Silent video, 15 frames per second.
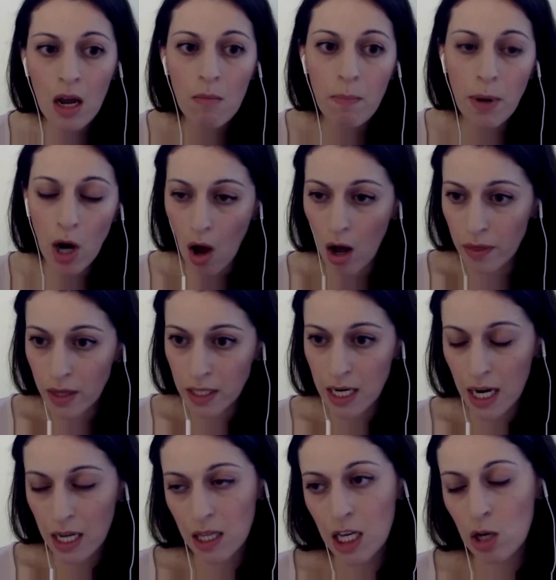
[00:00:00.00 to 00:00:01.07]
But on the
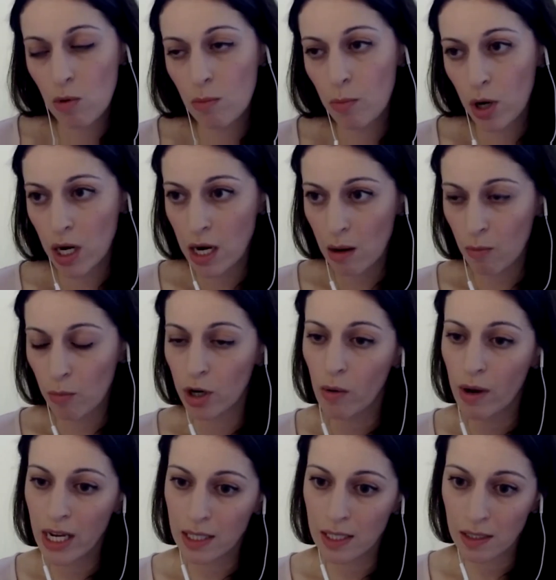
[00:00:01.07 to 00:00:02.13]
day that you would put an embryo
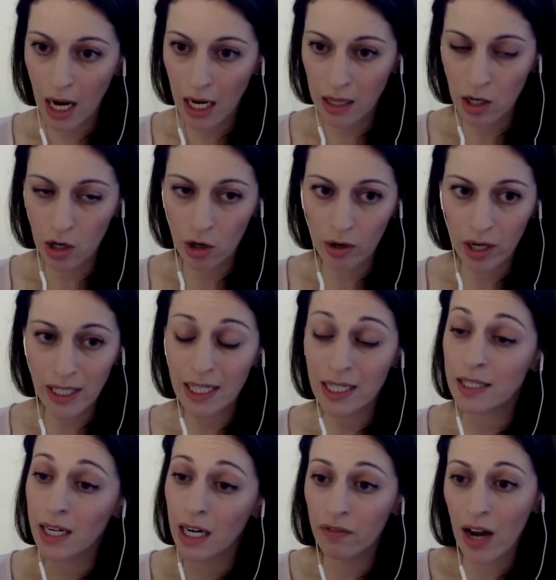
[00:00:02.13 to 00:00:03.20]
inside the uterus,
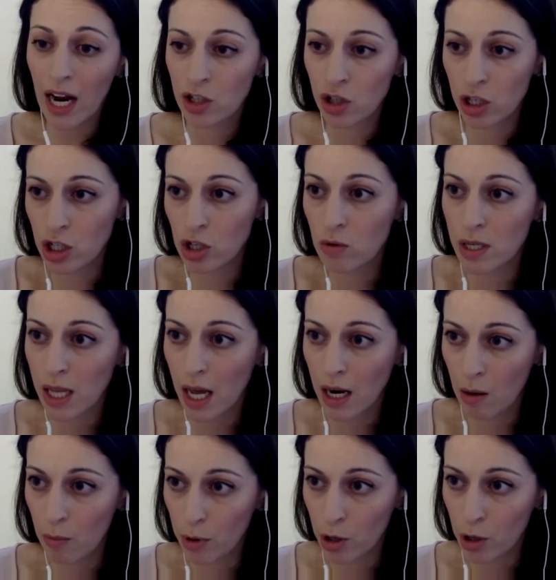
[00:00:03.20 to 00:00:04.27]
instead of actually doing that
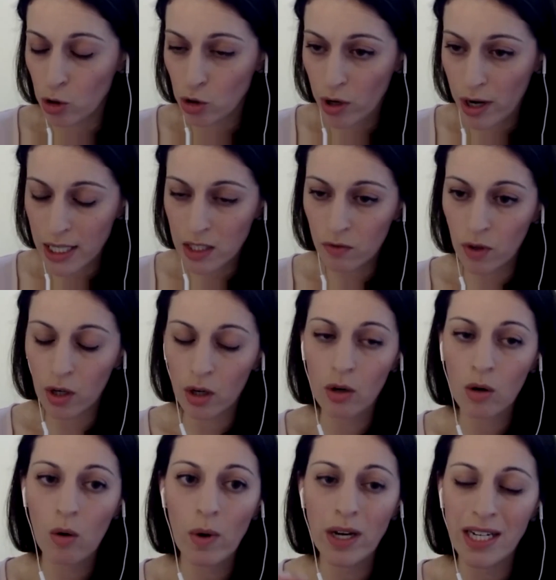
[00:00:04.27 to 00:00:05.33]
embryo transfer,
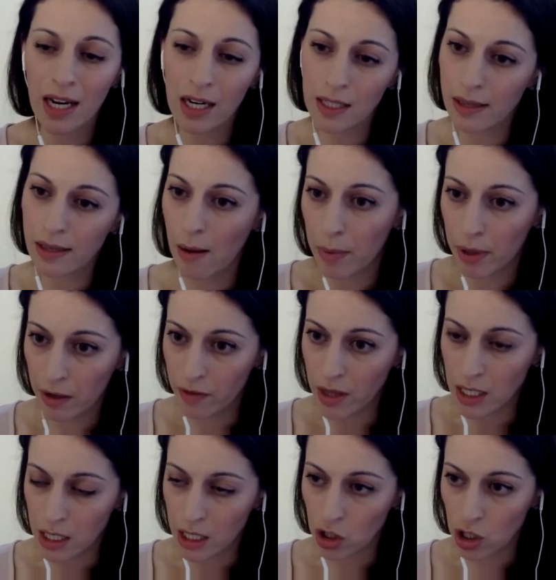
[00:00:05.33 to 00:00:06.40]
we take a sample of the
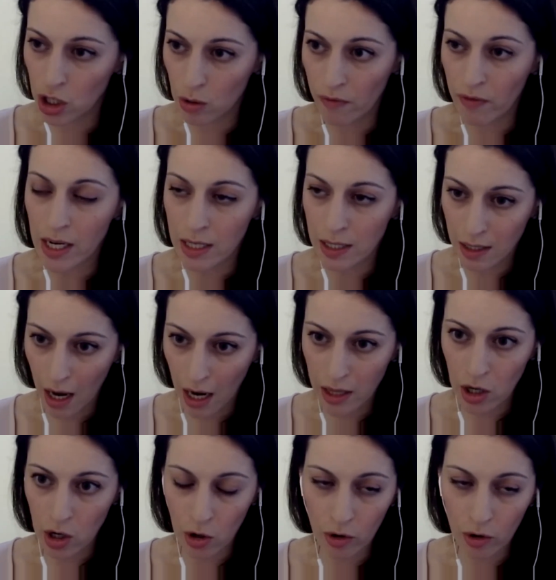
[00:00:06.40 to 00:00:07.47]
tissue of inside
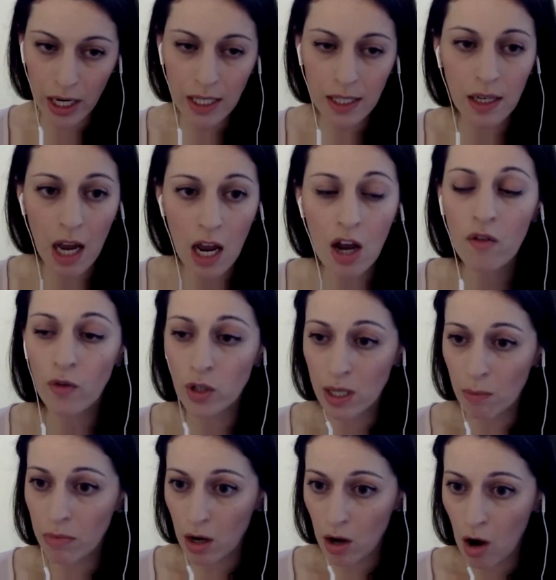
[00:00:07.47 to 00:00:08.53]
the uterus for
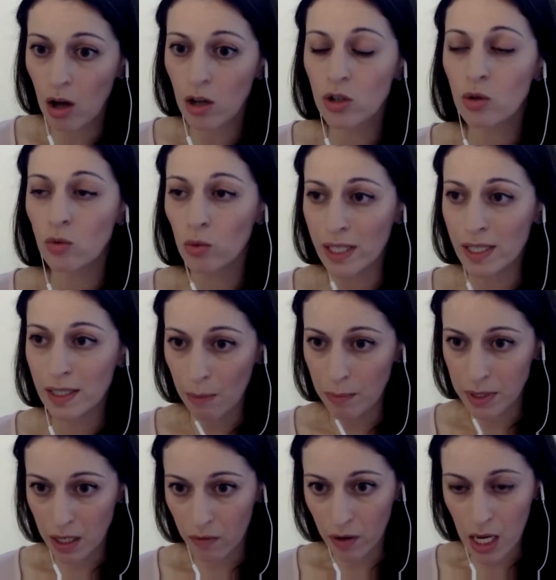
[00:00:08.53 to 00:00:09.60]
something called
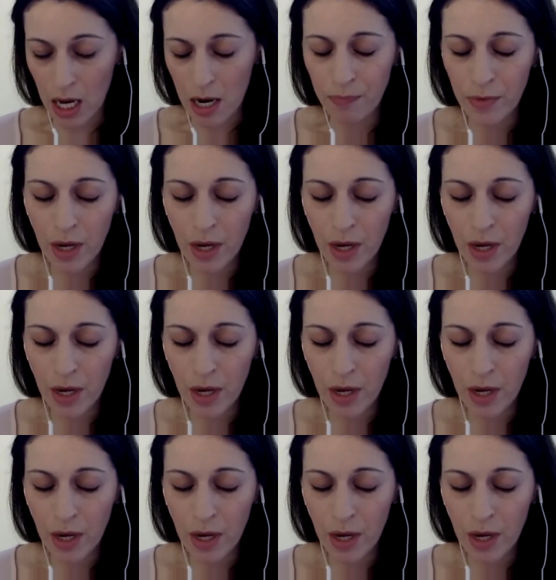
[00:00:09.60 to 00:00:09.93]
receptivity.